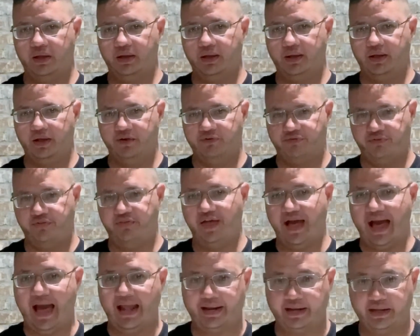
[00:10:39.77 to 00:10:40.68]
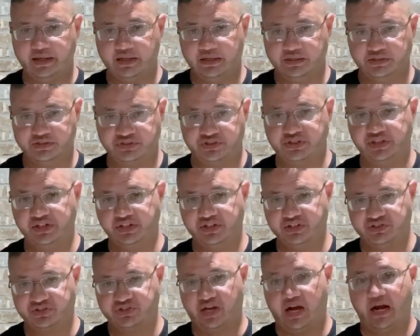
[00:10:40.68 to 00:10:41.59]
if that is the
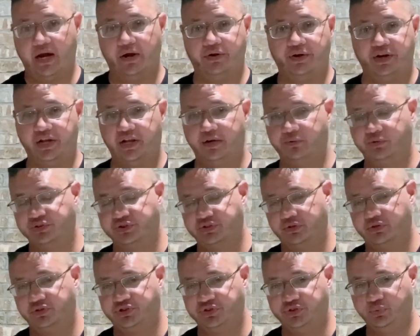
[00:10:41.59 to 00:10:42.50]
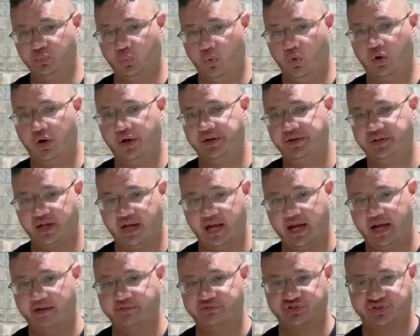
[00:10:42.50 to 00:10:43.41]
desired end result you want, to
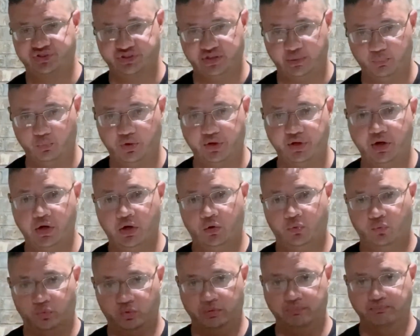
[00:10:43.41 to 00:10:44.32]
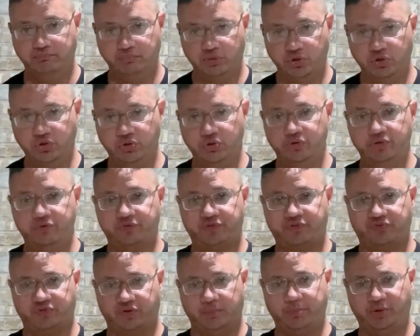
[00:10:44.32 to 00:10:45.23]
have someone removed
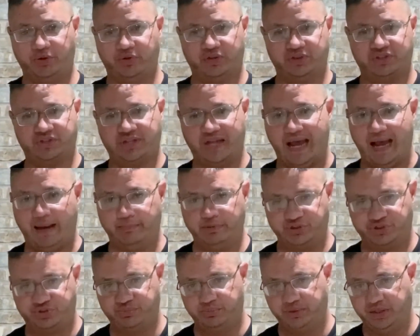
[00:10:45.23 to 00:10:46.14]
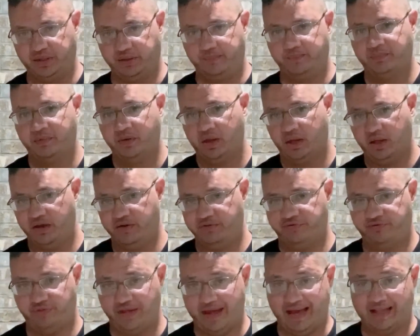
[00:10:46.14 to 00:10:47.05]
from your establishment, if
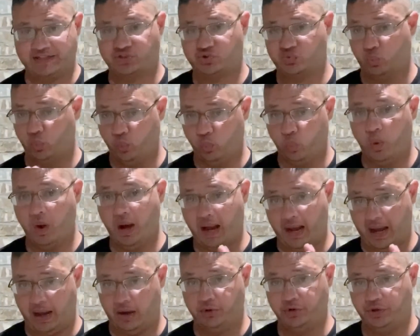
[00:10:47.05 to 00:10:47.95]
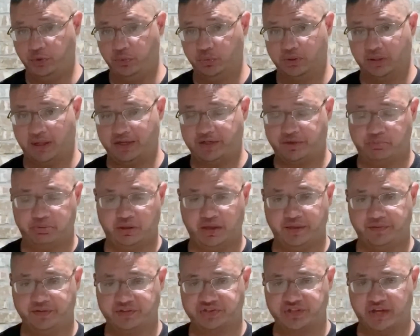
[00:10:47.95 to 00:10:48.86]
that's how you would like to play
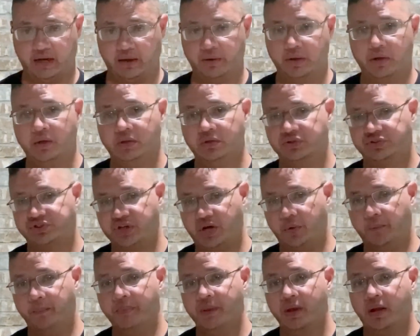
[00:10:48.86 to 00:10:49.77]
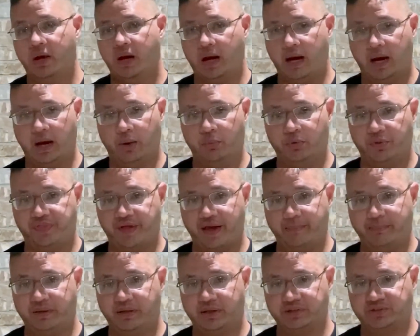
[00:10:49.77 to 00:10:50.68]
this out. So, with
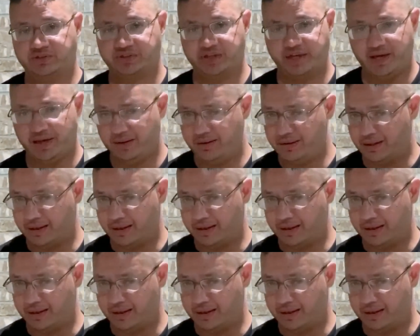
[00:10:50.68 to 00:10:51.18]
that being said,